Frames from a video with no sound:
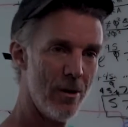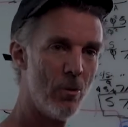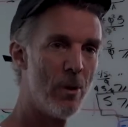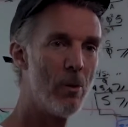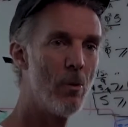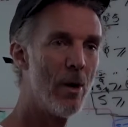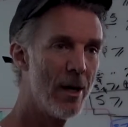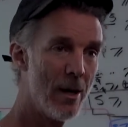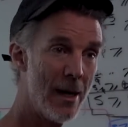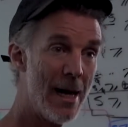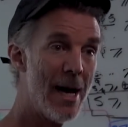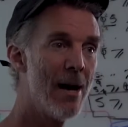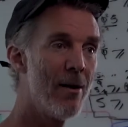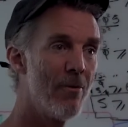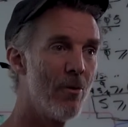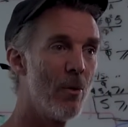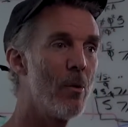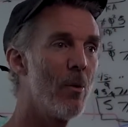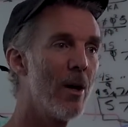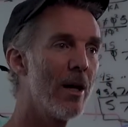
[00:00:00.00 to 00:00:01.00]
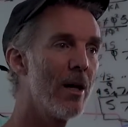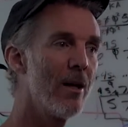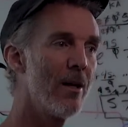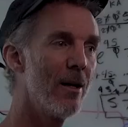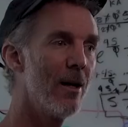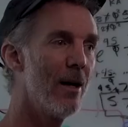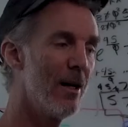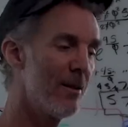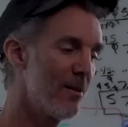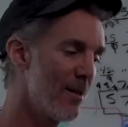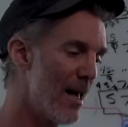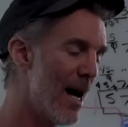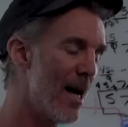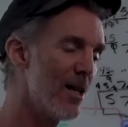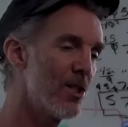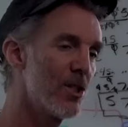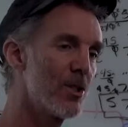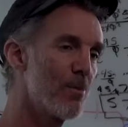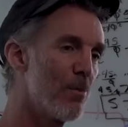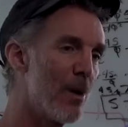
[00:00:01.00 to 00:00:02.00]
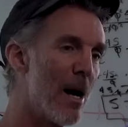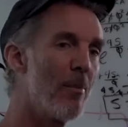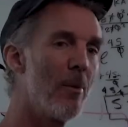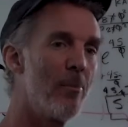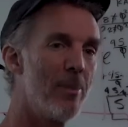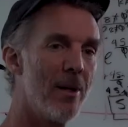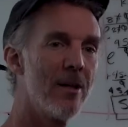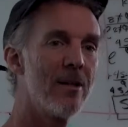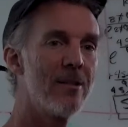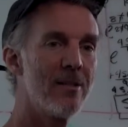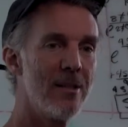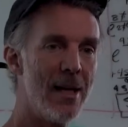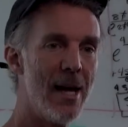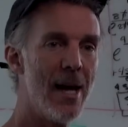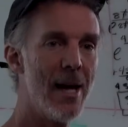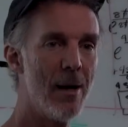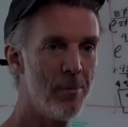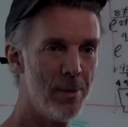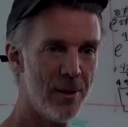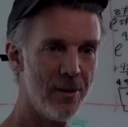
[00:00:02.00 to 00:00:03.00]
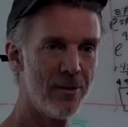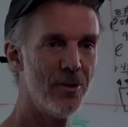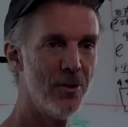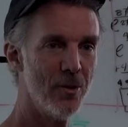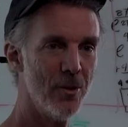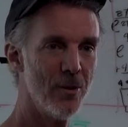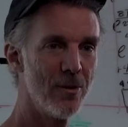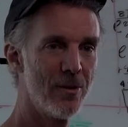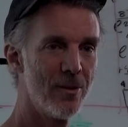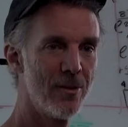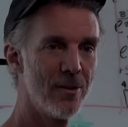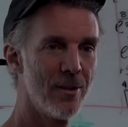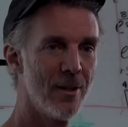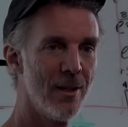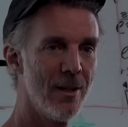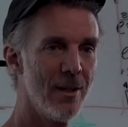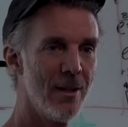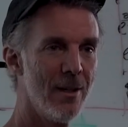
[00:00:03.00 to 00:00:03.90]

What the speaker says: We want to attach probability amplitudes